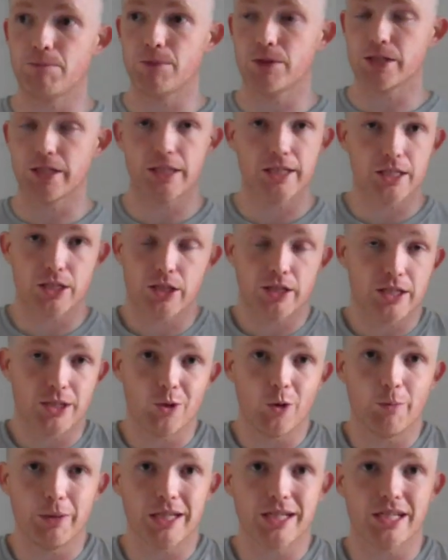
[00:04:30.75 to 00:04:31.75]
See, there's
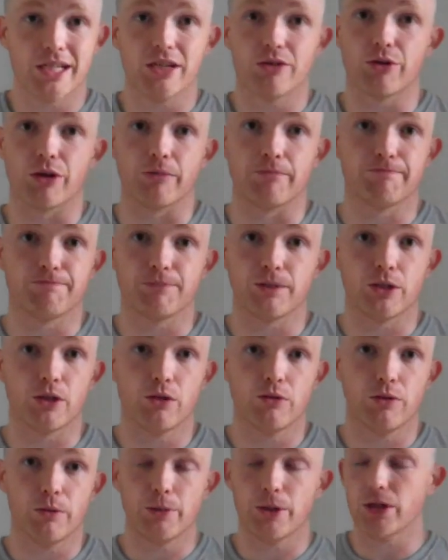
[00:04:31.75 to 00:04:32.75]
no big secret,
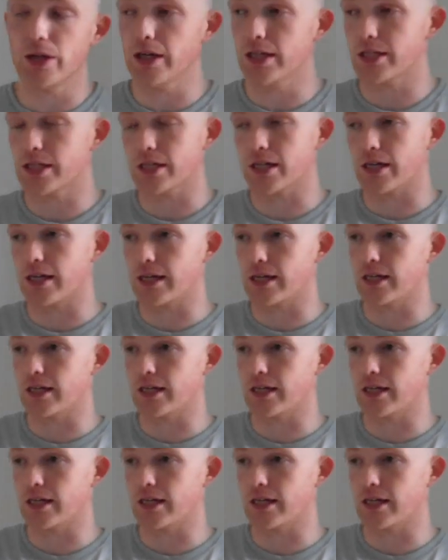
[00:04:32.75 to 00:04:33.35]
Roberta. It's